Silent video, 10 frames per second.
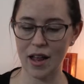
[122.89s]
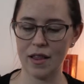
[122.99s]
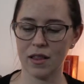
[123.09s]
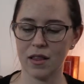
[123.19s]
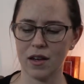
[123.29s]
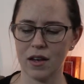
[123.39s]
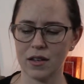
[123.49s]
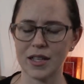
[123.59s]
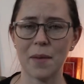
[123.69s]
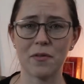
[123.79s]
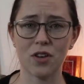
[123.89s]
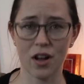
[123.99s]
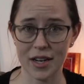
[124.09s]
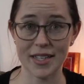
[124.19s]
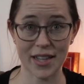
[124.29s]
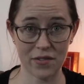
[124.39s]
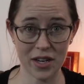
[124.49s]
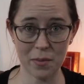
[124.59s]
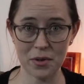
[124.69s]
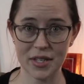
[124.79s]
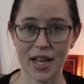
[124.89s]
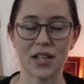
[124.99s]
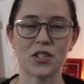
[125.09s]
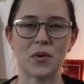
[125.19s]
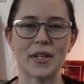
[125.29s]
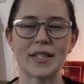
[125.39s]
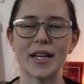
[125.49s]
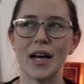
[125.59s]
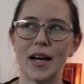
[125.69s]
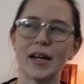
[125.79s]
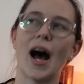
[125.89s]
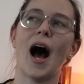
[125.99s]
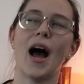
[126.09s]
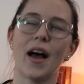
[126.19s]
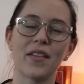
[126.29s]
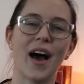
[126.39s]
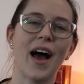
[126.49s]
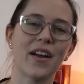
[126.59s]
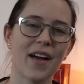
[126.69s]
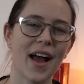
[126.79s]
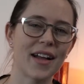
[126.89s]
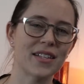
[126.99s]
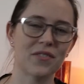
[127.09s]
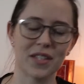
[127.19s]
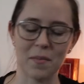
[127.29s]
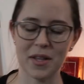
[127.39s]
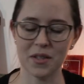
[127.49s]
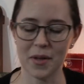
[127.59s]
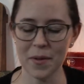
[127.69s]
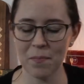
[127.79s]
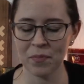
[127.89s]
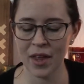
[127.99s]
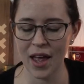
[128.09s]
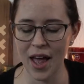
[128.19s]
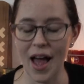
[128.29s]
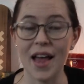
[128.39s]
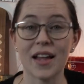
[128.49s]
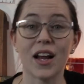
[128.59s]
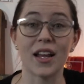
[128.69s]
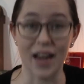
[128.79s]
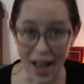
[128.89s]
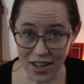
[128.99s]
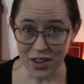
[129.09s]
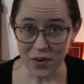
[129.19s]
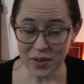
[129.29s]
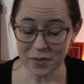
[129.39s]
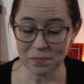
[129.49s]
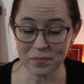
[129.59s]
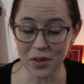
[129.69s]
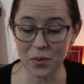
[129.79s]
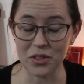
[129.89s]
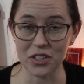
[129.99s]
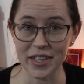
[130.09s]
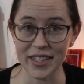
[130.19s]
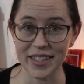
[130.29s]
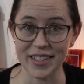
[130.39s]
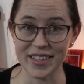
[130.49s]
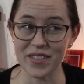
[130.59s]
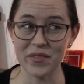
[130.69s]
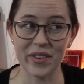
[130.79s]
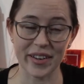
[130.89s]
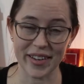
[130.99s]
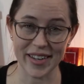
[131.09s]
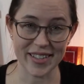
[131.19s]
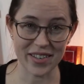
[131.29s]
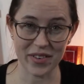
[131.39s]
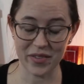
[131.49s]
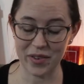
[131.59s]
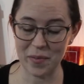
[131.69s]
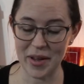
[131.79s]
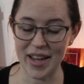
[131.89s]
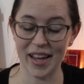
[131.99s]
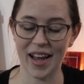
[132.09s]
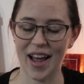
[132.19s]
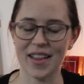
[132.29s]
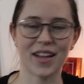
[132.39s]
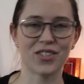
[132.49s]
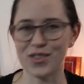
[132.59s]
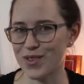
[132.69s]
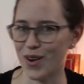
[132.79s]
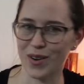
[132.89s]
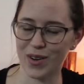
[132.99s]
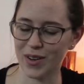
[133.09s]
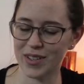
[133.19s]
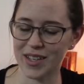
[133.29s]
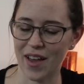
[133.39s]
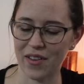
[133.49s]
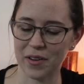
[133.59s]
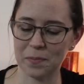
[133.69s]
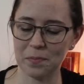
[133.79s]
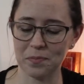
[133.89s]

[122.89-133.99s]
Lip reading: and the type of chocolate is 70%, so it's high on the higher end of semi-sweet, and an egg yolk, which is very different for me, and that's just all cooked together.